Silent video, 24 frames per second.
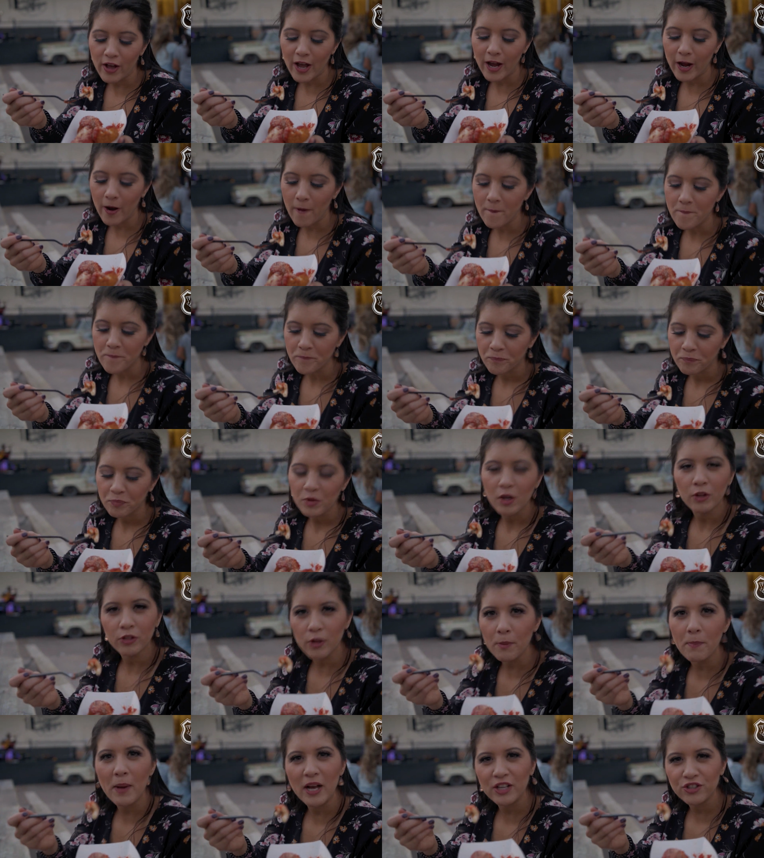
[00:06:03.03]
like
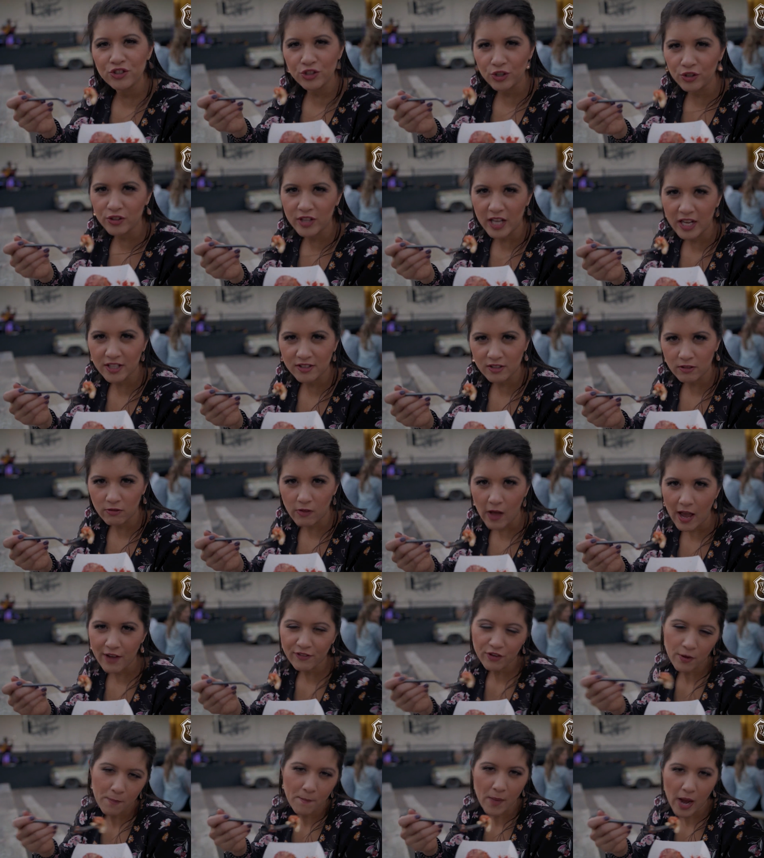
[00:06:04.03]
the best two things in
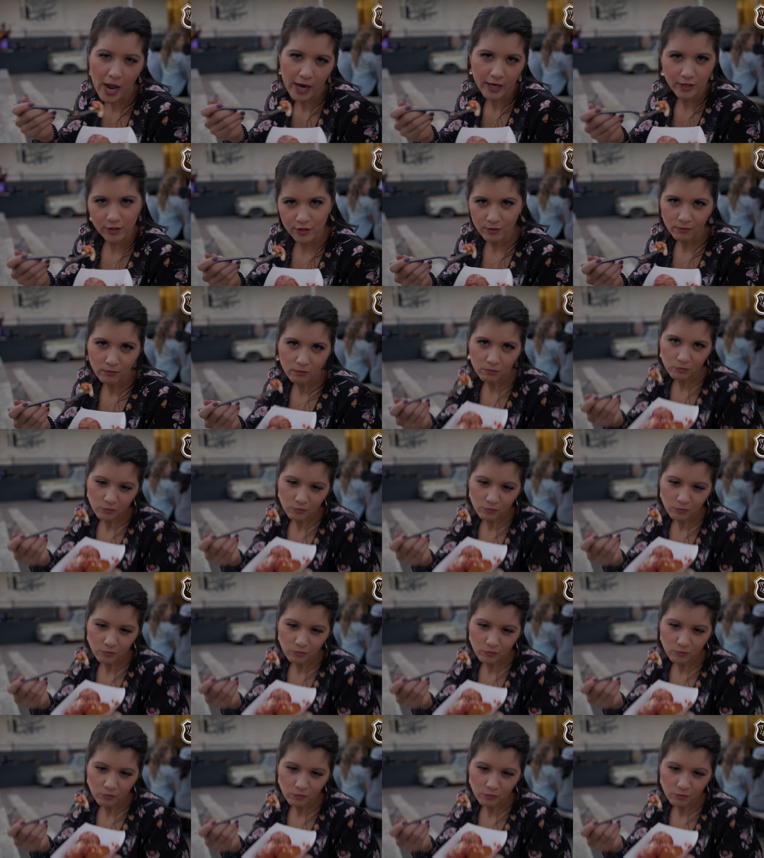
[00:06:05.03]
life combined